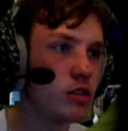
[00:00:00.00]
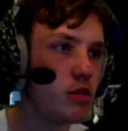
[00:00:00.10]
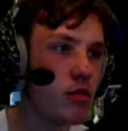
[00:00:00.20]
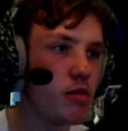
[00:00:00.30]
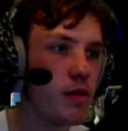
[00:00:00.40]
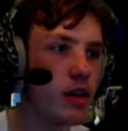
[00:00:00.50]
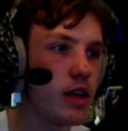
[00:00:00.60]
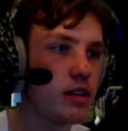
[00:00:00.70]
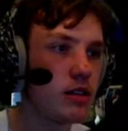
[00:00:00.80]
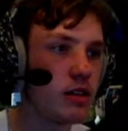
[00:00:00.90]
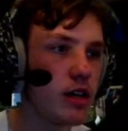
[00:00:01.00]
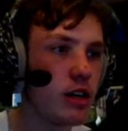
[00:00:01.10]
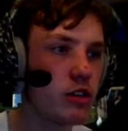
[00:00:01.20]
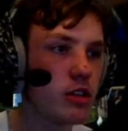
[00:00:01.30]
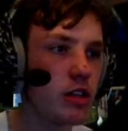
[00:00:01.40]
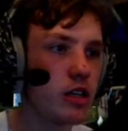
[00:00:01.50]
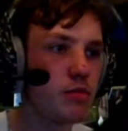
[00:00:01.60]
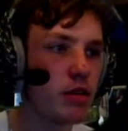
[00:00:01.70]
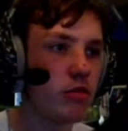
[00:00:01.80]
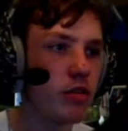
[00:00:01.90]
Maybe a bit less than that actually, that is
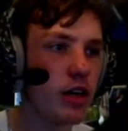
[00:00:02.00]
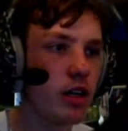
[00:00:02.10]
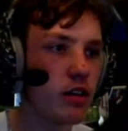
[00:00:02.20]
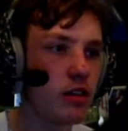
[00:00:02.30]
a bit quick.